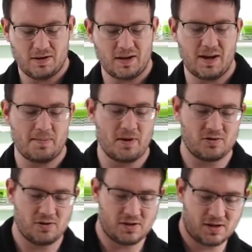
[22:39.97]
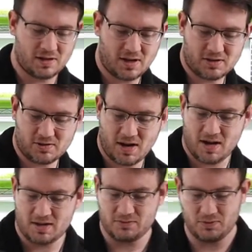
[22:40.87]
Again, make sure you sanitize your
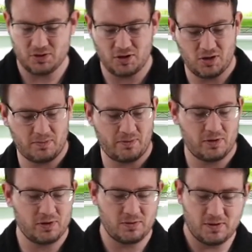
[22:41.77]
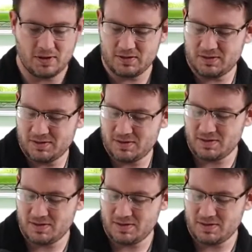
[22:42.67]
hands real good before you do this.